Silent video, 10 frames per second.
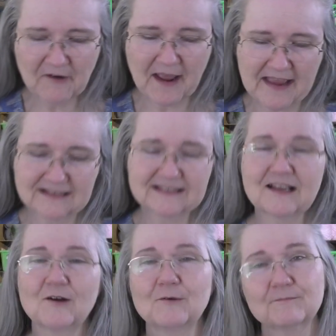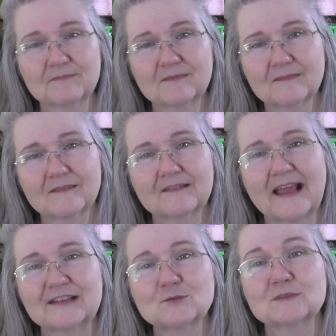okay, so the
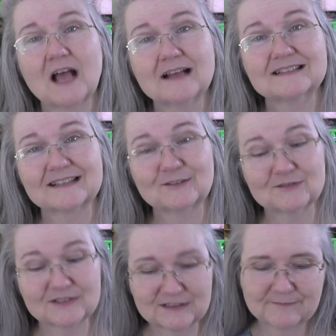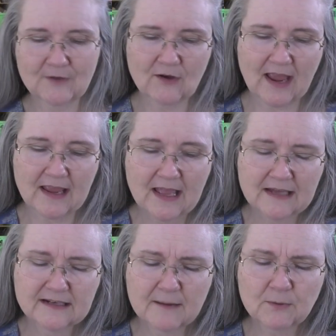answer was icicles. Okay.
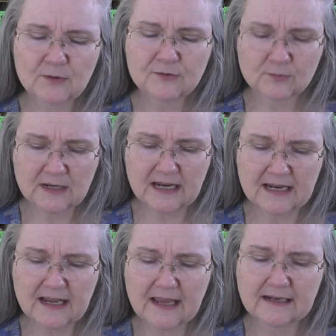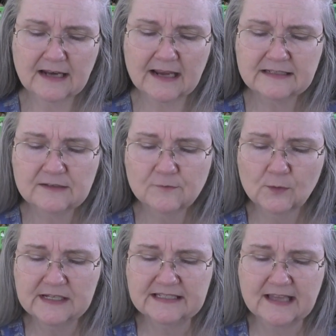Number three, in
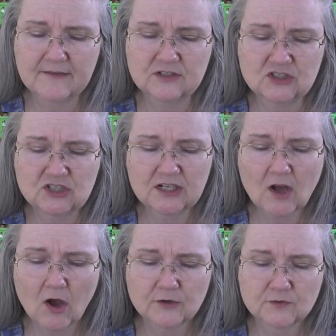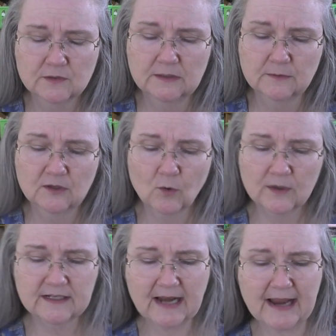1947, Gene Autry
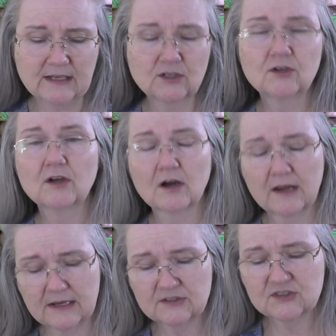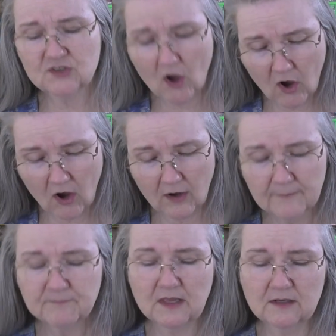recorded a, a
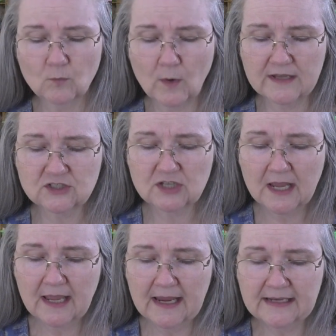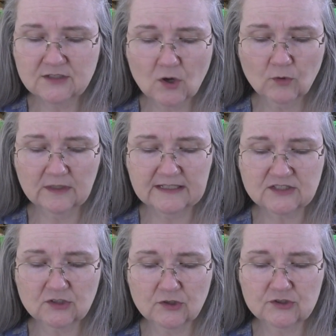song in which he told
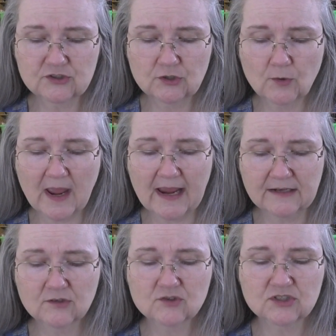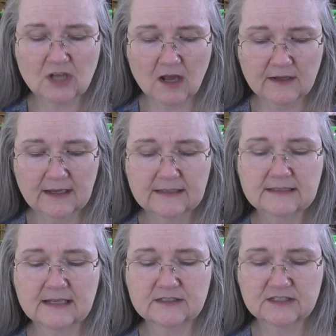listeners to hang your stockings
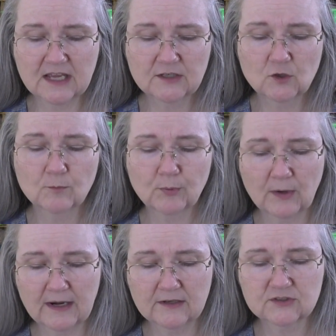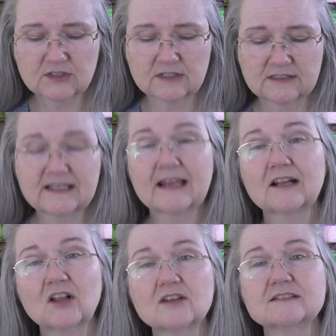and say your prayers because Santa
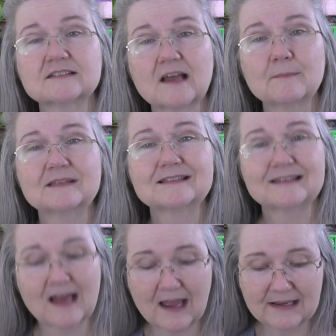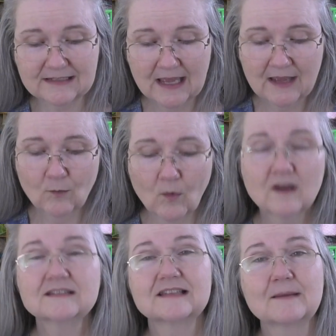Claus is coming tonight.
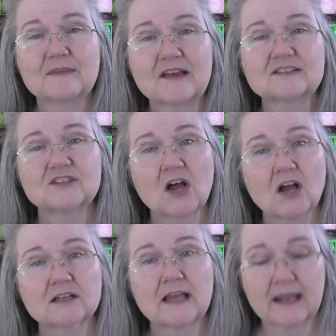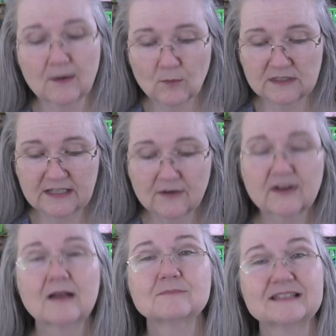What is the name of that song? And it was Here
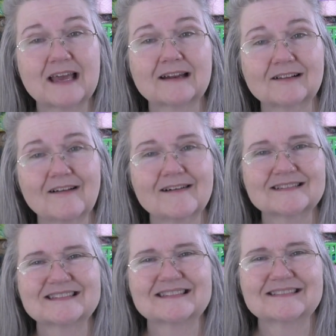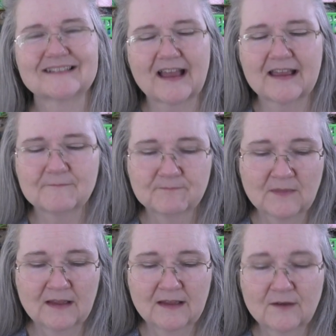Comes Santa Claus. Okay.
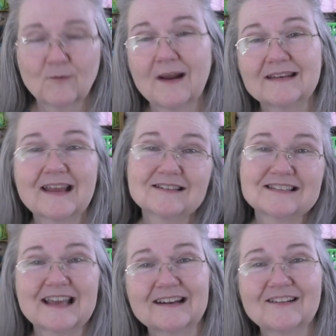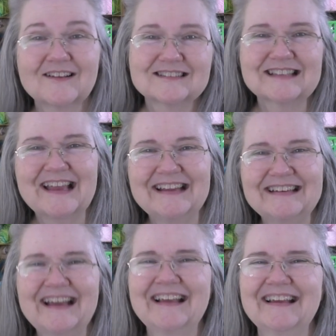Right down Santa Claus Lane.